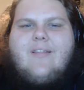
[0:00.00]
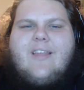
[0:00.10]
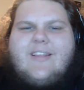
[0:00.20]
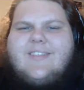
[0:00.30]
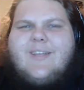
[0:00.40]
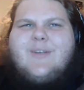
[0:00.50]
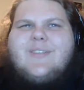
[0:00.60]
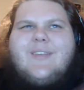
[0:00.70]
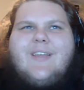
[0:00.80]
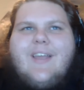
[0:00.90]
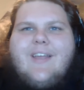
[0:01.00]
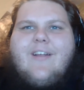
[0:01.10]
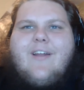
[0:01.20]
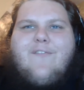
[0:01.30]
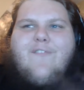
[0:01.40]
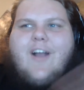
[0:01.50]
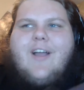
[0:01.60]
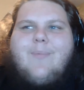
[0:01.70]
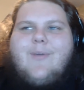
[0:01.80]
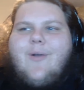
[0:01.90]
Seriously, you're gonna fuck
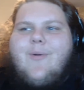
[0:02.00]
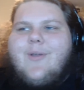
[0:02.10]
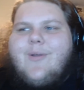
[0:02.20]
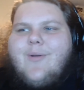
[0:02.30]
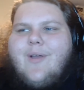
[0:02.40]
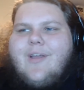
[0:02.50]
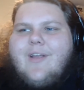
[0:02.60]
up Goku,